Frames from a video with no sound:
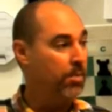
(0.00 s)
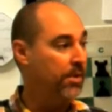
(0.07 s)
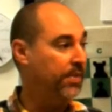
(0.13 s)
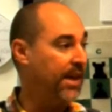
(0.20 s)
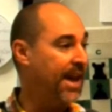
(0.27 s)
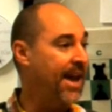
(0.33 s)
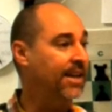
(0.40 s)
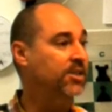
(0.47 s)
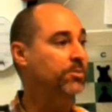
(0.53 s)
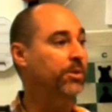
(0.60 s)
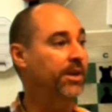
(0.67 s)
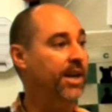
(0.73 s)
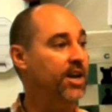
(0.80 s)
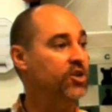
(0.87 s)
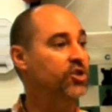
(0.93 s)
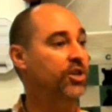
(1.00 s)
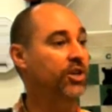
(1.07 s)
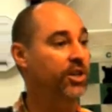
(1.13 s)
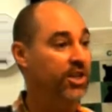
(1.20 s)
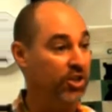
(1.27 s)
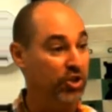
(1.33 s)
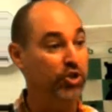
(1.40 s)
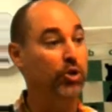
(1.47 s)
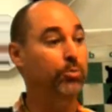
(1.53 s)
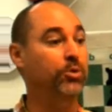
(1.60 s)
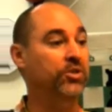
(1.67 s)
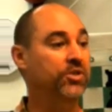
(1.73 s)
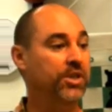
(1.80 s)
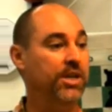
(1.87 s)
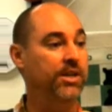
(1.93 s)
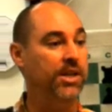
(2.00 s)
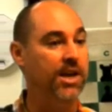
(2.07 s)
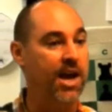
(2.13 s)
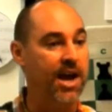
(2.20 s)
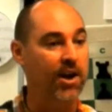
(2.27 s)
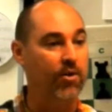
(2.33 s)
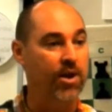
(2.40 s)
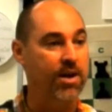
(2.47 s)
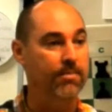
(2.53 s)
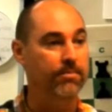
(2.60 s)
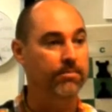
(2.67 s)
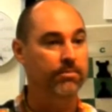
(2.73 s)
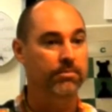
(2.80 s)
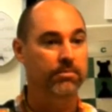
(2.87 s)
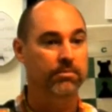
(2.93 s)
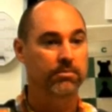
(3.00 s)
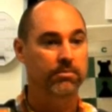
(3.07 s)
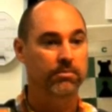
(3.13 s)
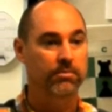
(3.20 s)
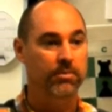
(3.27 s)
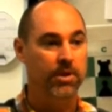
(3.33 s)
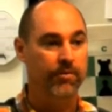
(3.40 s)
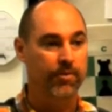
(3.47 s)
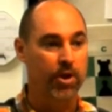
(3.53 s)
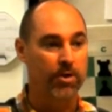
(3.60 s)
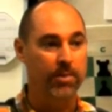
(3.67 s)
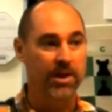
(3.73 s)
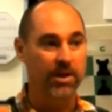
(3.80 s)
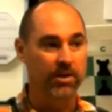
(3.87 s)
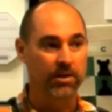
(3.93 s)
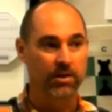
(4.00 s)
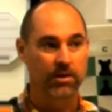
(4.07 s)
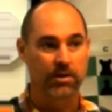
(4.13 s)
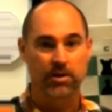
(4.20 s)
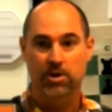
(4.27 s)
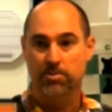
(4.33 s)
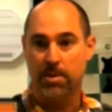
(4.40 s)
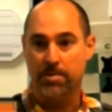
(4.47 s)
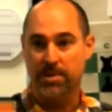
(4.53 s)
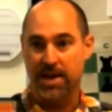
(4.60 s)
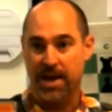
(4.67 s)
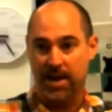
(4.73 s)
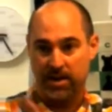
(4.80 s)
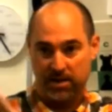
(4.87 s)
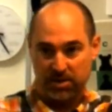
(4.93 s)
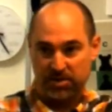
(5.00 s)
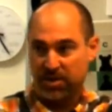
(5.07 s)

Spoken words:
but the explanation can supersede the diagram. You follow me? Remember that